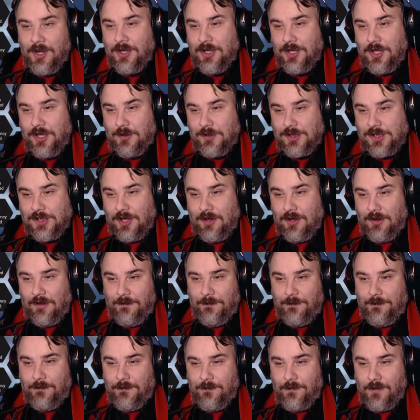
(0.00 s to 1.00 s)
You start
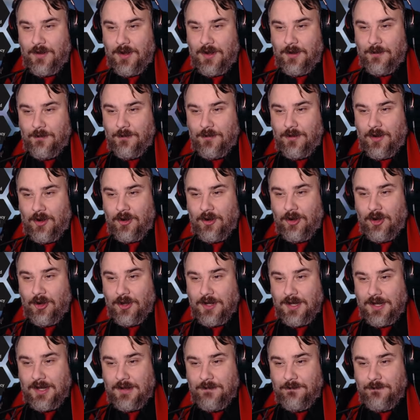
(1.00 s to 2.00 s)
off
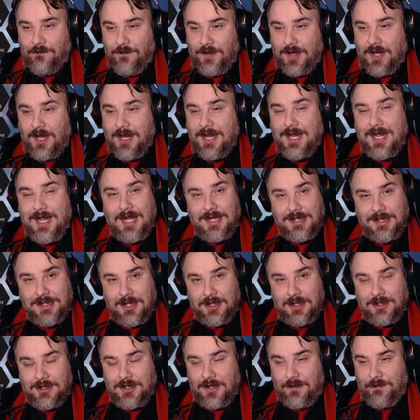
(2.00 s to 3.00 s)
unlocking it via gas
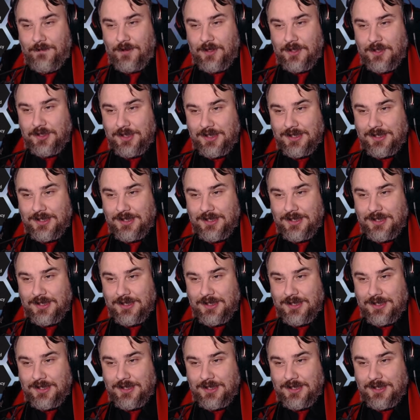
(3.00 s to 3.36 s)
guzzler first.